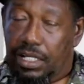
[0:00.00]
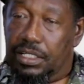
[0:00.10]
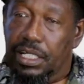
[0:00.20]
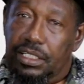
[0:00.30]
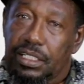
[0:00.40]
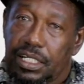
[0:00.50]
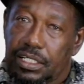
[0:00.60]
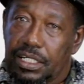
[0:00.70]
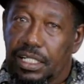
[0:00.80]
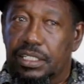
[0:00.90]

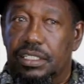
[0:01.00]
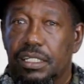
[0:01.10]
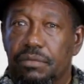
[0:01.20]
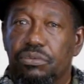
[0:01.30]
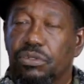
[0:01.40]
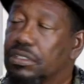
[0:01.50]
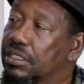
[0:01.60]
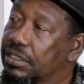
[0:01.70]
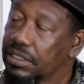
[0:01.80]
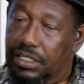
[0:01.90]
That is an
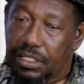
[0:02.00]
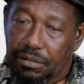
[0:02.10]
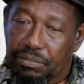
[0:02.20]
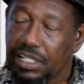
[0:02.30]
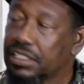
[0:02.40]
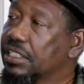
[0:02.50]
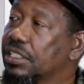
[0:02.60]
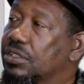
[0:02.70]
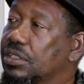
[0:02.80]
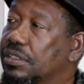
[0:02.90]
important part of
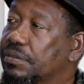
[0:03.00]
it, right?